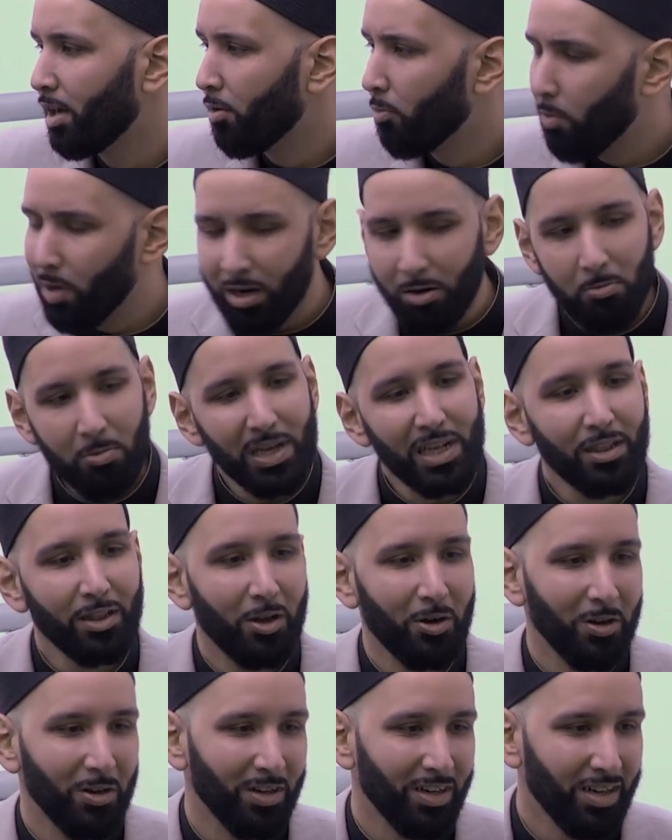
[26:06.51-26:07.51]
What do we
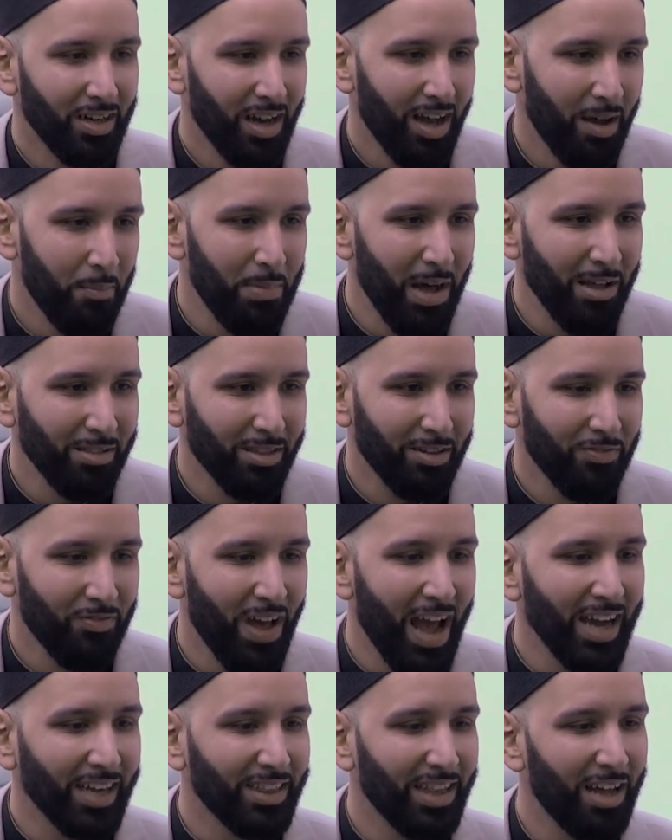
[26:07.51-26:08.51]
learn about the
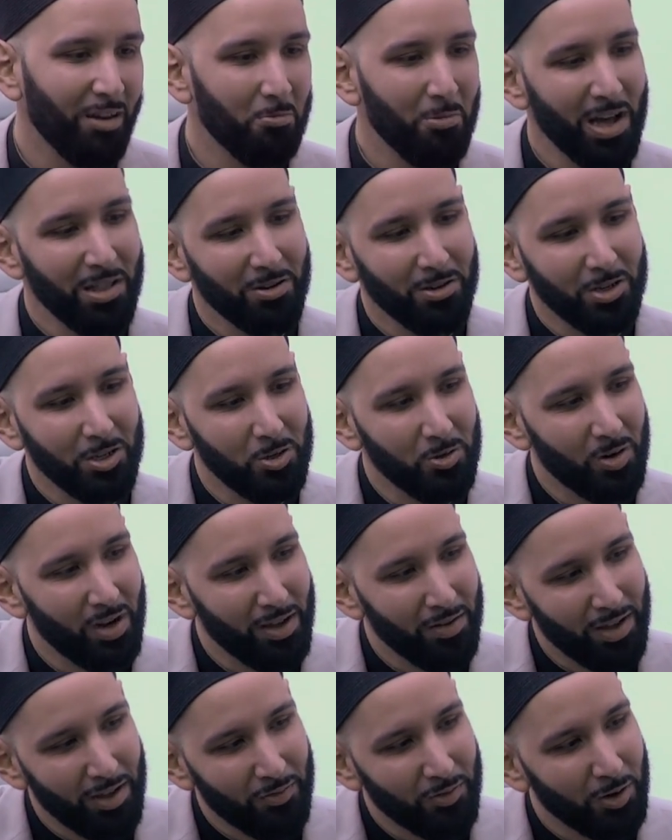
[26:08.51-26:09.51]
fact that whether
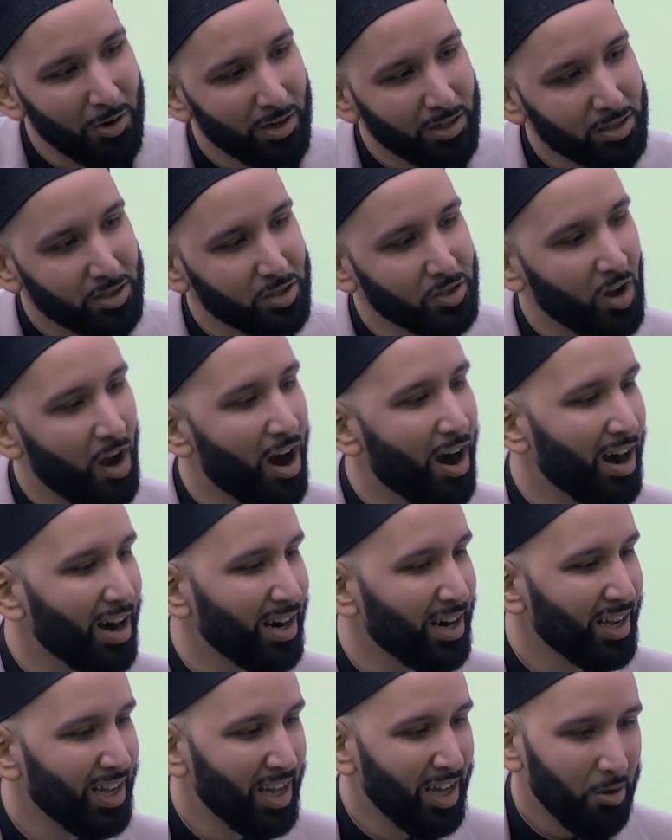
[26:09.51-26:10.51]
if you're a
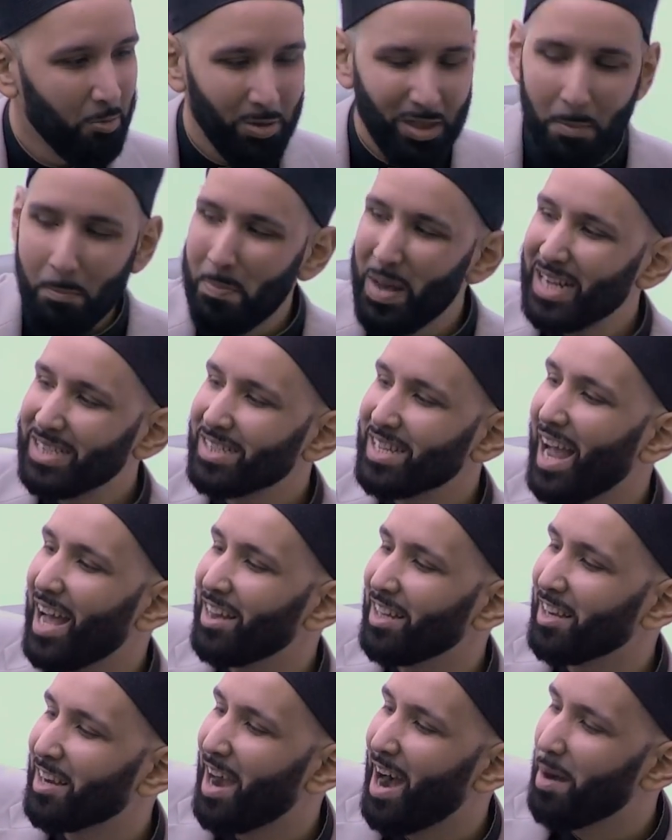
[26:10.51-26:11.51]
star with the best
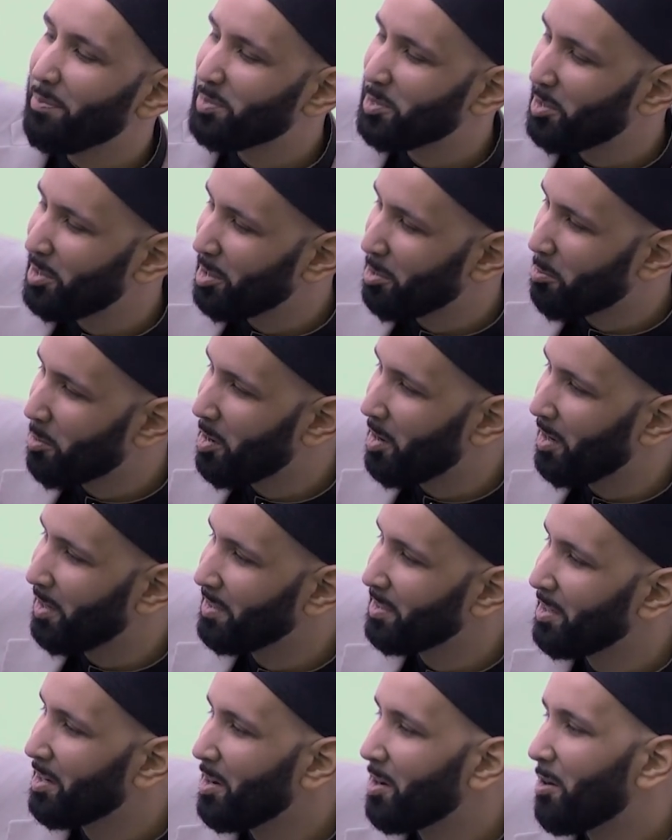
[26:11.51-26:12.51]
helicopter in the
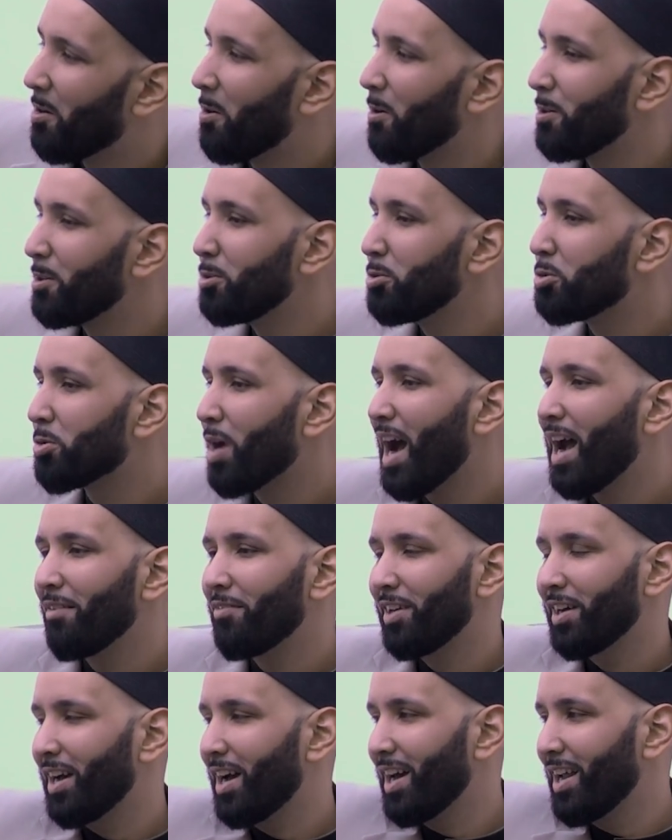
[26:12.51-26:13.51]
world, or you drive
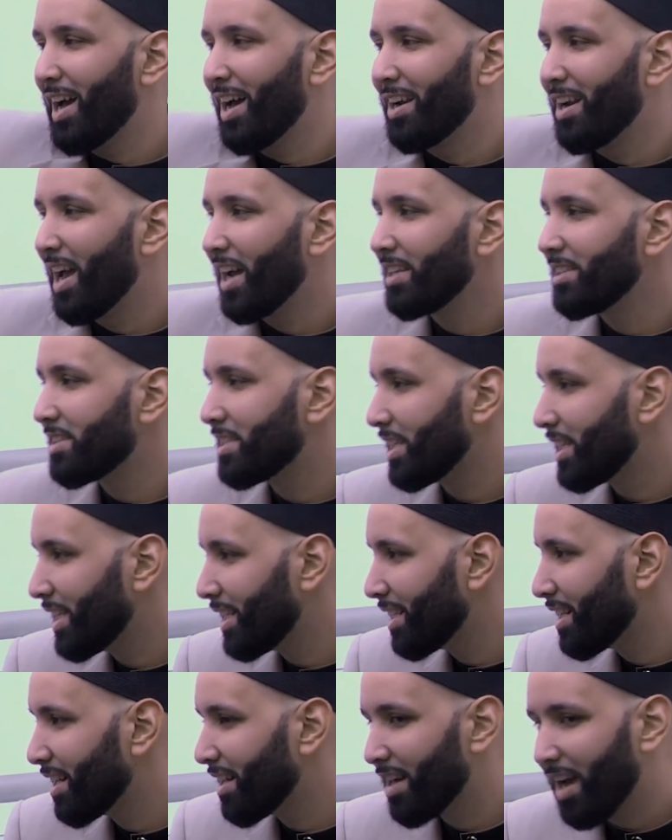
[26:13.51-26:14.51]
a
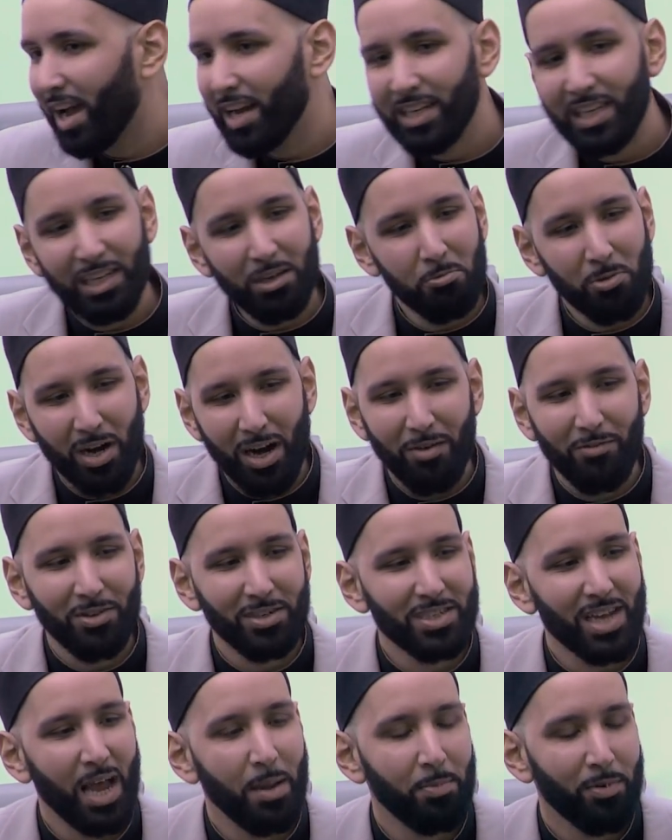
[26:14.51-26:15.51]
1990 whatever
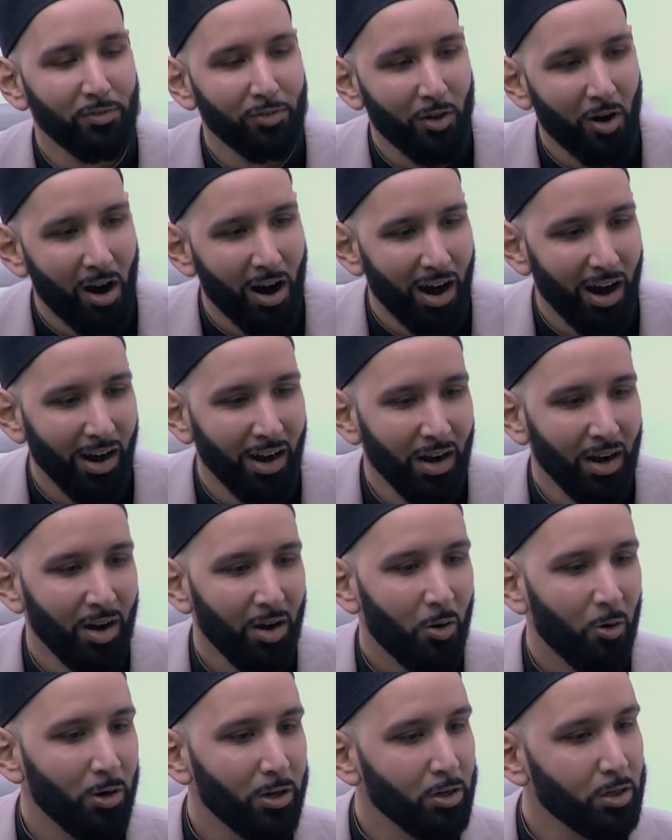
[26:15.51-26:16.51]
type of car,
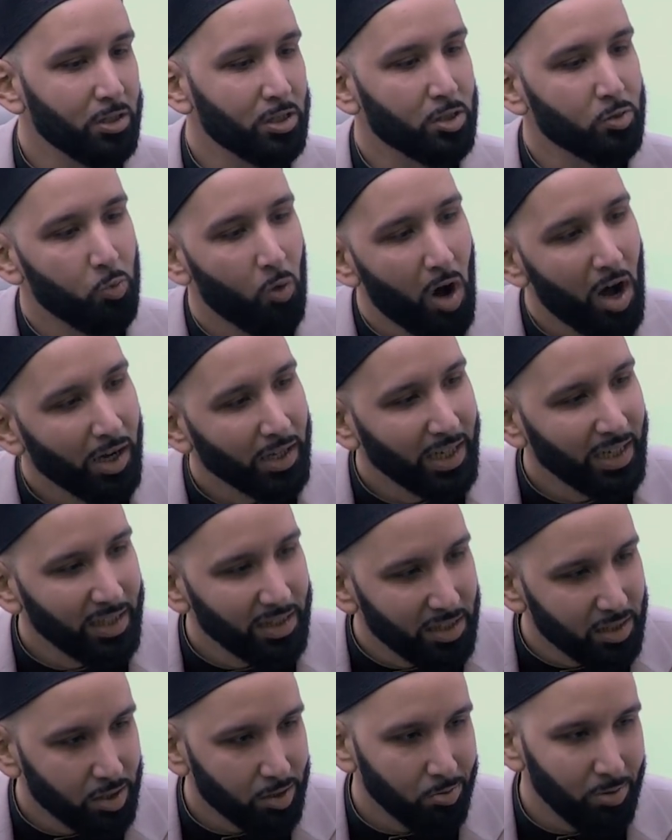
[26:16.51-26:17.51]
or you're just walking in
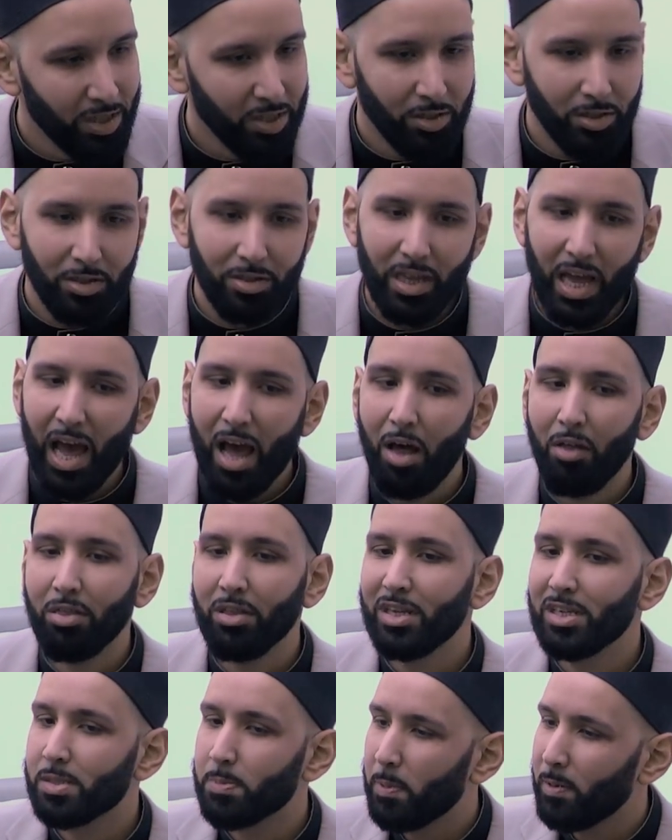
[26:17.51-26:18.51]
the street, or you're the
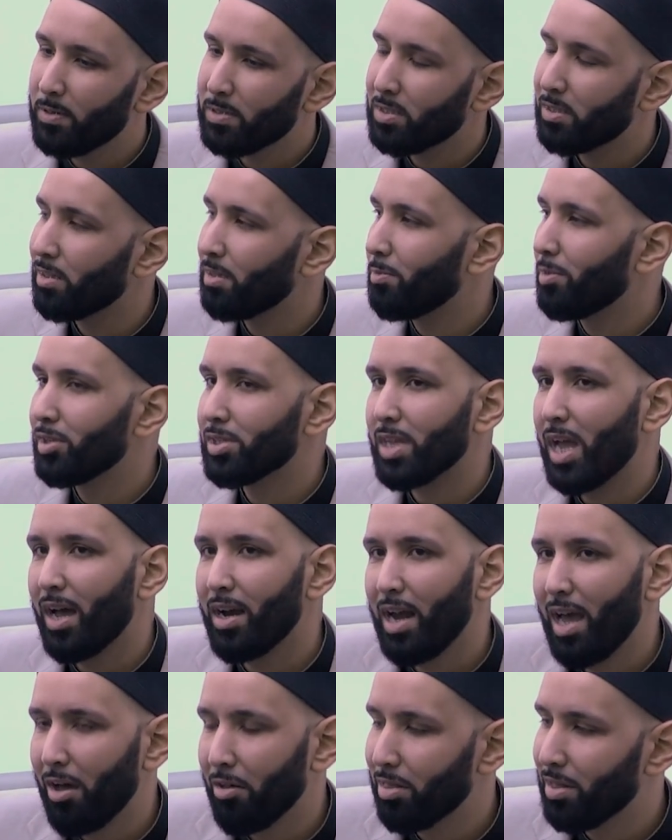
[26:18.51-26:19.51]
healthiest person or the most
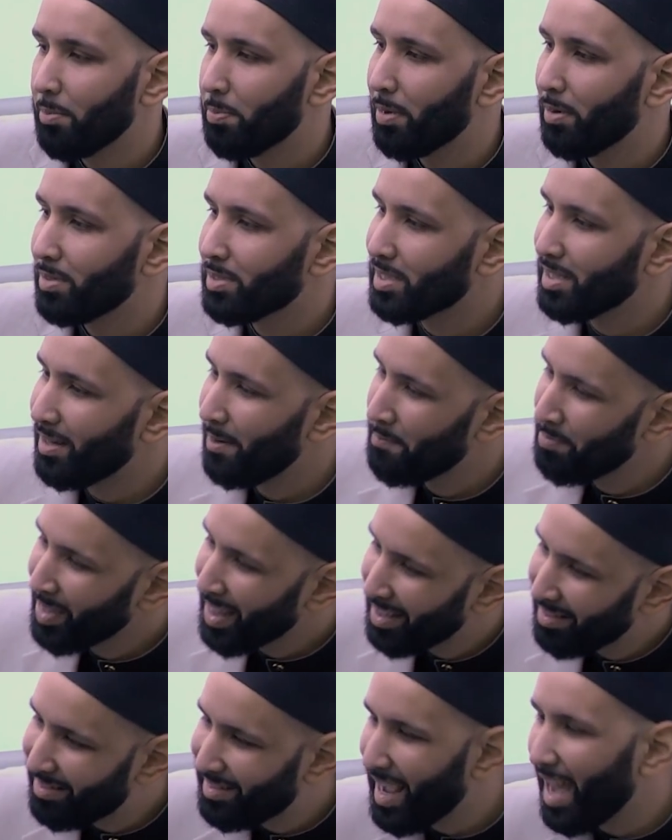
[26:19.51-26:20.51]
unhealthy person,
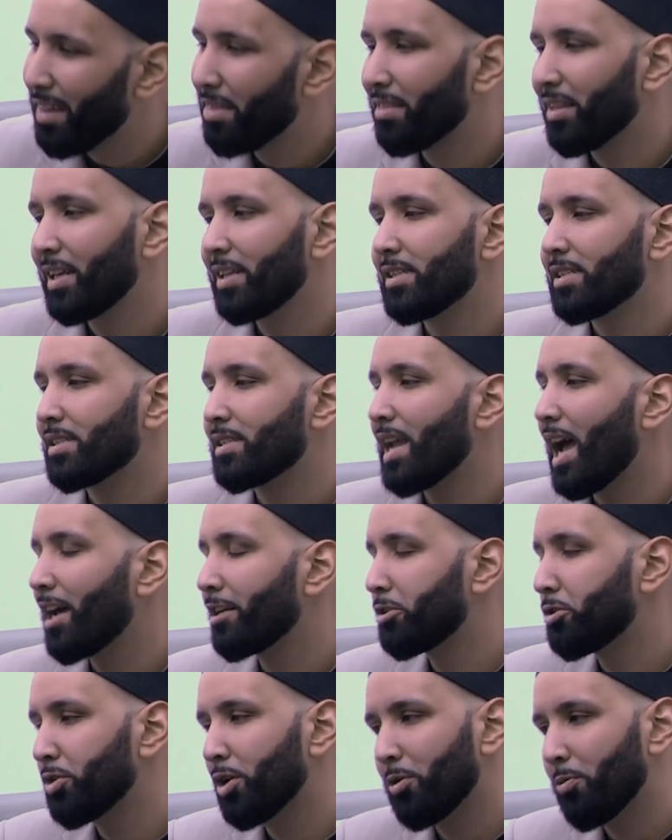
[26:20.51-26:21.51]
death can
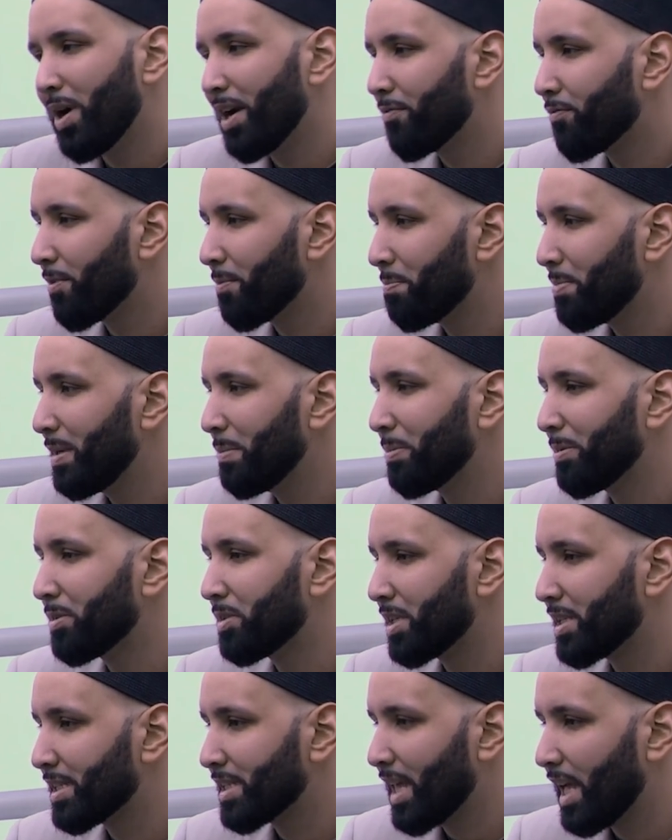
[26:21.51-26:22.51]
snatch you away from people
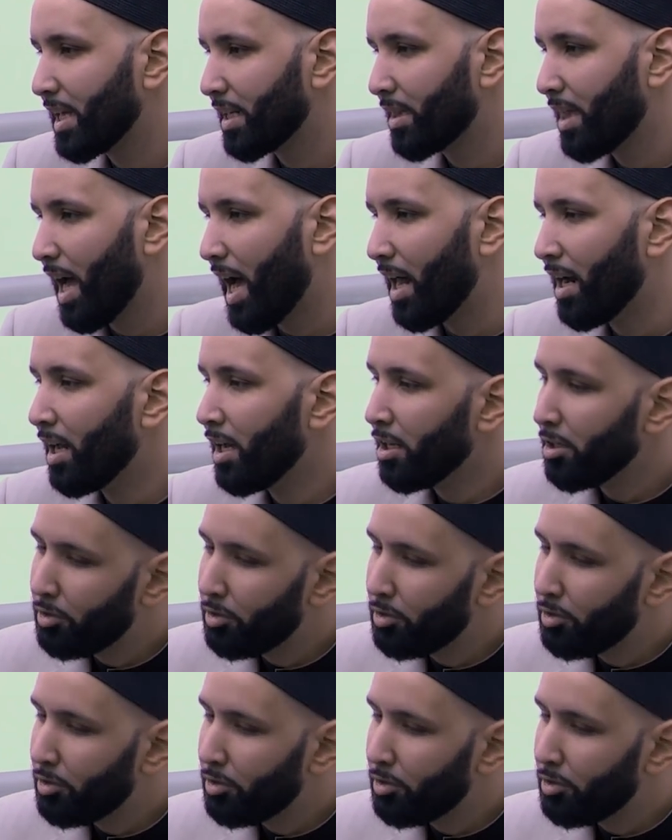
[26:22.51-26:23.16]
just like that.